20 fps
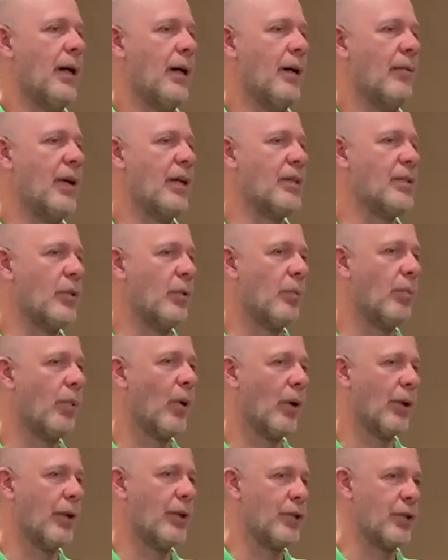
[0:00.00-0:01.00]
Once you
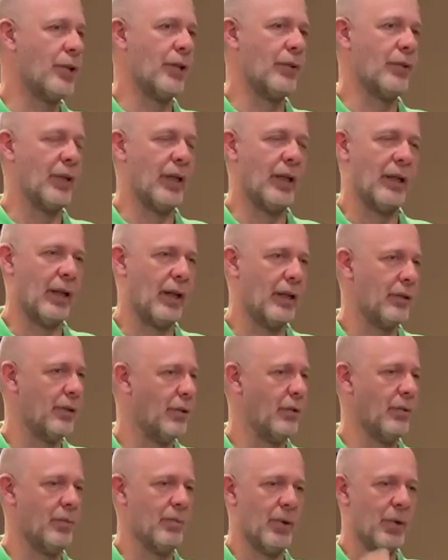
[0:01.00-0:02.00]
polish it and then
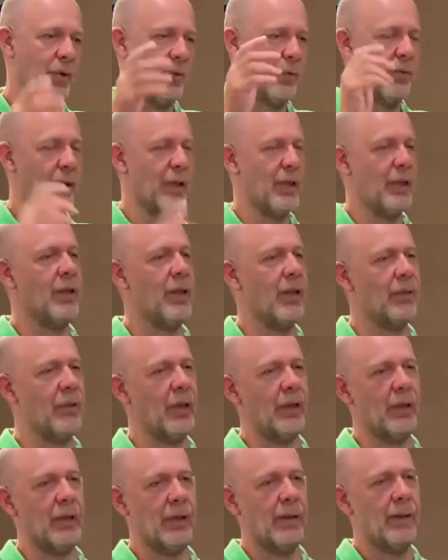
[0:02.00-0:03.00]
you proofread it
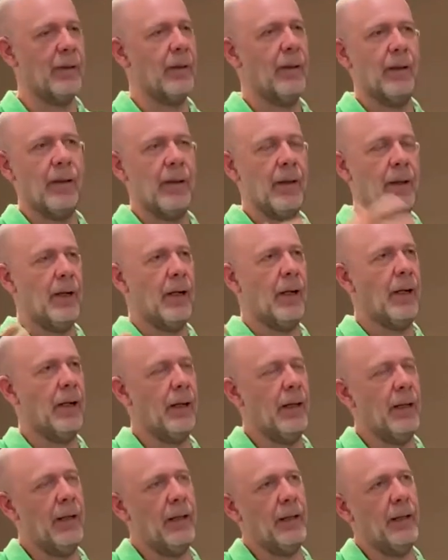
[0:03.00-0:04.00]

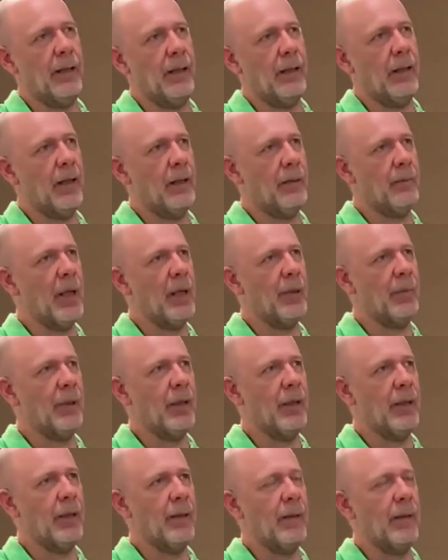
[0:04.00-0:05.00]
and
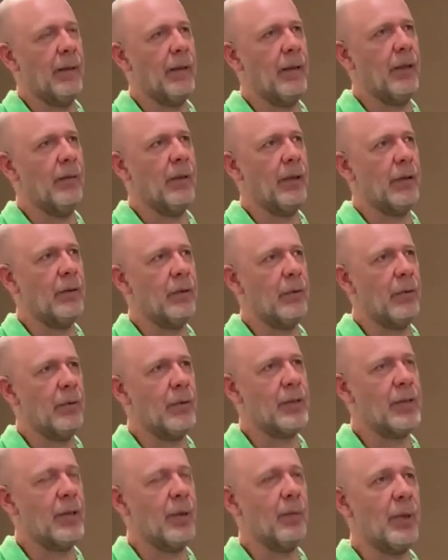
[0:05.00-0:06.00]
maybe give it to
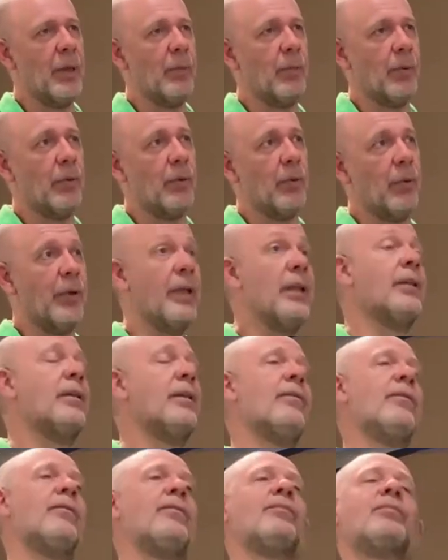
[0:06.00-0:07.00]
some people to read.
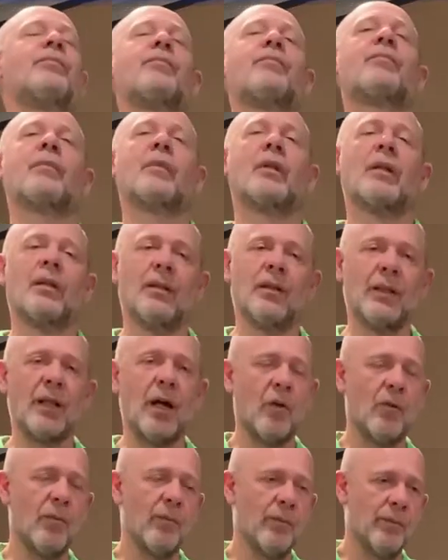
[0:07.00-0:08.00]
And
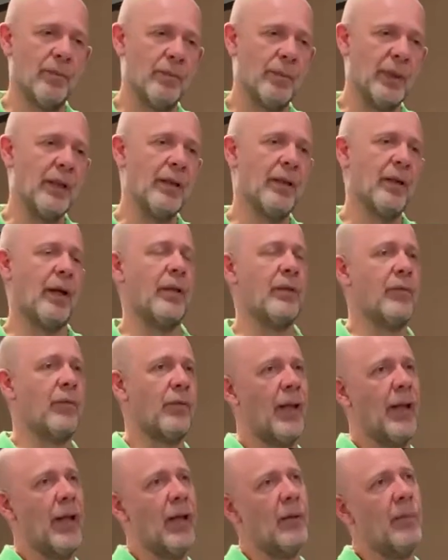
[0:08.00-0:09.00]
now, big red
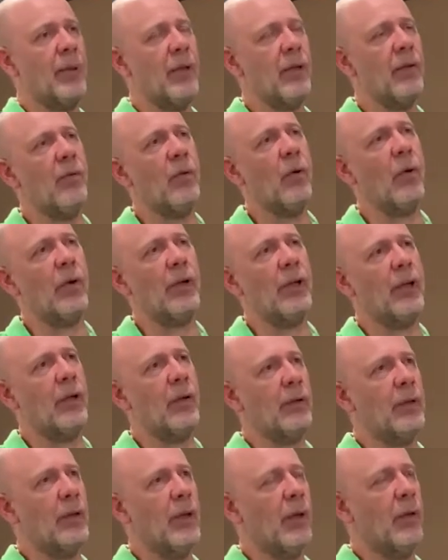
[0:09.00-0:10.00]
flag, big warning
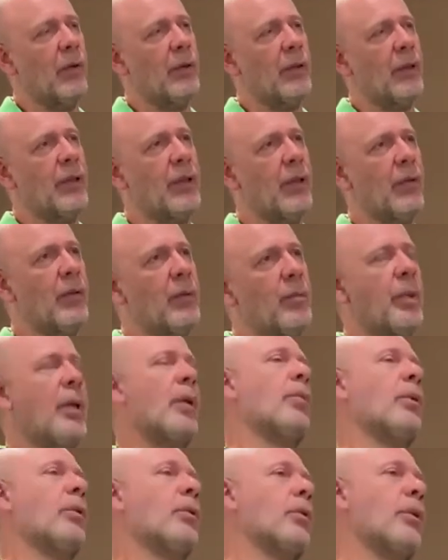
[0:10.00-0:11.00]
on giving
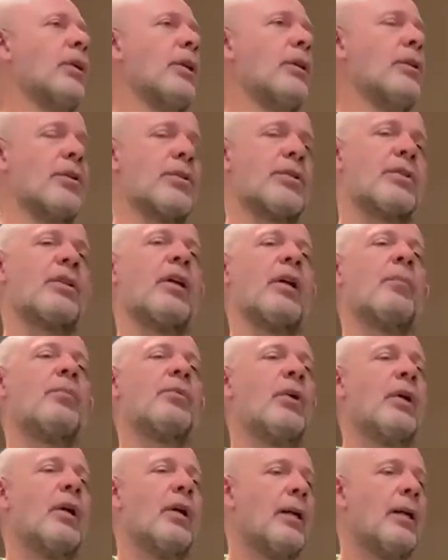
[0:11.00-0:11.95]
people to read your script.